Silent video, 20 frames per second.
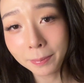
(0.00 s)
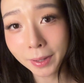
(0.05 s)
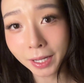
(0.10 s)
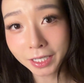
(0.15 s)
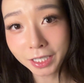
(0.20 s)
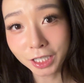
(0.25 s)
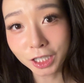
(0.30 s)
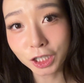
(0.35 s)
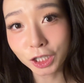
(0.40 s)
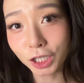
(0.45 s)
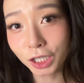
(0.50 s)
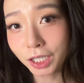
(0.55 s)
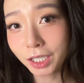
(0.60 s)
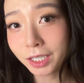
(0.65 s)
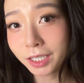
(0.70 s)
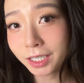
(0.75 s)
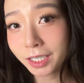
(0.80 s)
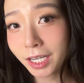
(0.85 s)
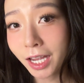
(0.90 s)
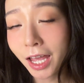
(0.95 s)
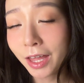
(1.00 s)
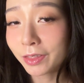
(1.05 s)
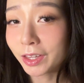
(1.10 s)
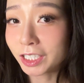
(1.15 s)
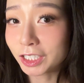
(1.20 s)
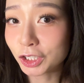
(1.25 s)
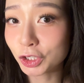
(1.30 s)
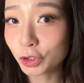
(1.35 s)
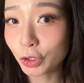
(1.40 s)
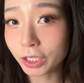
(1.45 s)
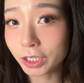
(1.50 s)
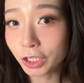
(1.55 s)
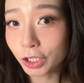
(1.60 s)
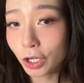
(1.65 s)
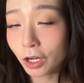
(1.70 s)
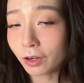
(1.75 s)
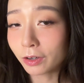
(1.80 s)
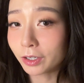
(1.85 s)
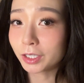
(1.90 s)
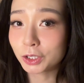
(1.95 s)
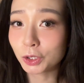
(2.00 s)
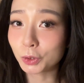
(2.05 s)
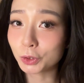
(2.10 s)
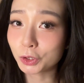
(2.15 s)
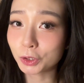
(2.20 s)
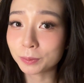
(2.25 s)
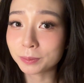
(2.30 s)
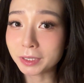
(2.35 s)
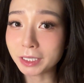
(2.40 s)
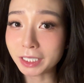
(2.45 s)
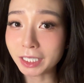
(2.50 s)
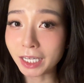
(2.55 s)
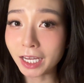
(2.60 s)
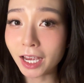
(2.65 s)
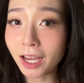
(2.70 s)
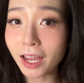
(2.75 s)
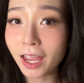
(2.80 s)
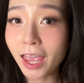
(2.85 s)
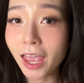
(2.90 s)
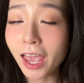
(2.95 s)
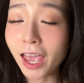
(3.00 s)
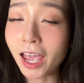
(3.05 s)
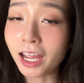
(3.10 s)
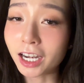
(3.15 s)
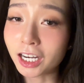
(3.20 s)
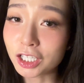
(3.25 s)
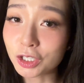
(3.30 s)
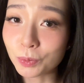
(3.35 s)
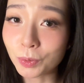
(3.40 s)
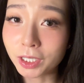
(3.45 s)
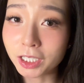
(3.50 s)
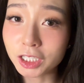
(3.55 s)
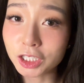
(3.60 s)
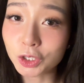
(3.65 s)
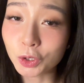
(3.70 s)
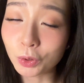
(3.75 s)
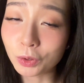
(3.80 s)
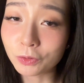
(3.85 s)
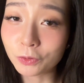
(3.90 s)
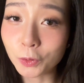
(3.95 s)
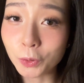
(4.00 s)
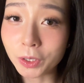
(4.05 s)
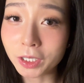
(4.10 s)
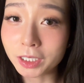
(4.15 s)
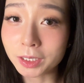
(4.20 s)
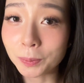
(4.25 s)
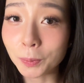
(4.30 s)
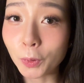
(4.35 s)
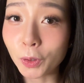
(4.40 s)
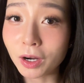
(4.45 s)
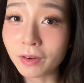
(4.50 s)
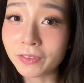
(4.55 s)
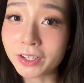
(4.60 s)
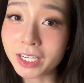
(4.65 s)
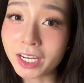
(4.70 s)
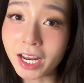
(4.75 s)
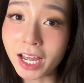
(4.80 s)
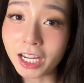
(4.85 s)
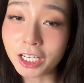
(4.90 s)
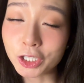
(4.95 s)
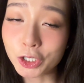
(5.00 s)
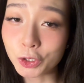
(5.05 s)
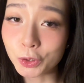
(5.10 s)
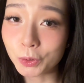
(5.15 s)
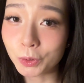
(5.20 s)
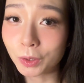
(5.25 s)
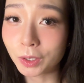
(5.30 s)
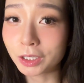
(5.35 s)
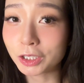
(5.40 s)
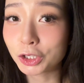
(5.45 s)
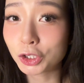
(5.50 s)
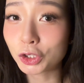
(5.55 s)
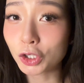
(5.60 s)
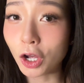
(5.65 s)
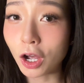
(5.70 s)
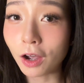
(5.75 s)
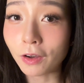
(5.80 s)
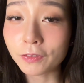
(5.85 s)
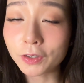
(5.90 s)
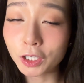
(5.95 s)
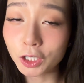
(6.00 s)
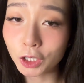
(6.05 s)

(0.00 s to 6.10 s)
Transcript: bunny look that is trending on social media, and it's what it's known for is more of a natural soft